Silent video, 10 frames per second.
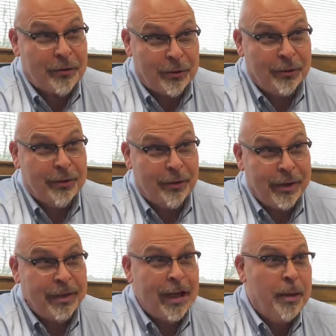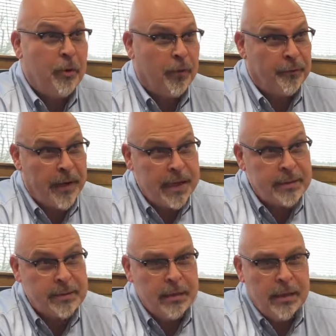their income or
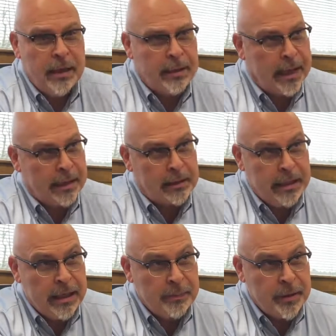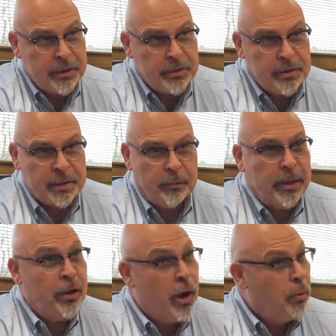face a lot of cleanup issues, and we
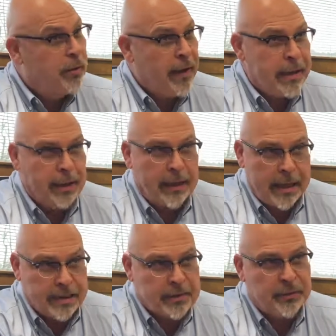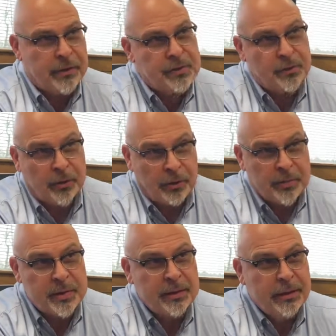know we've had a lot of severe
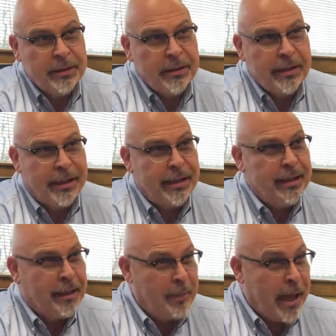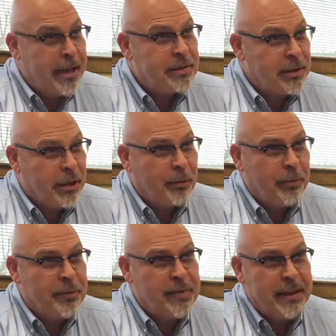storms in the past year.
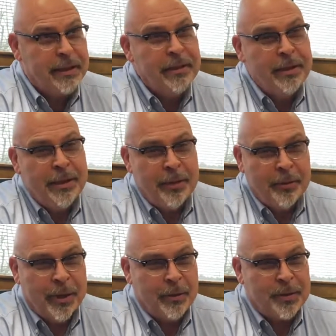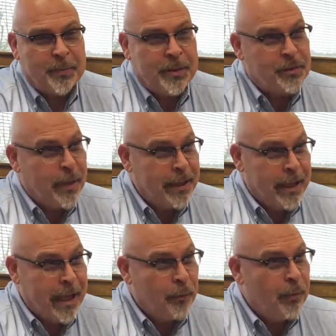We've seen, whether it's be straight
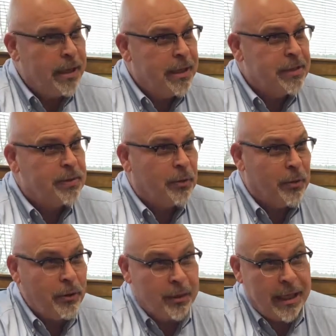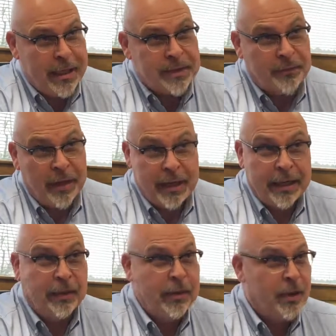line winds or hurricanes,
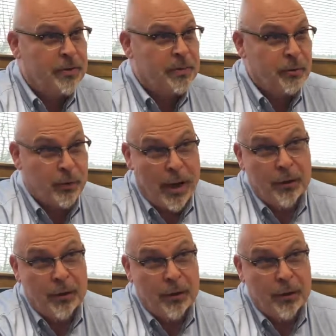flooding, some drought in the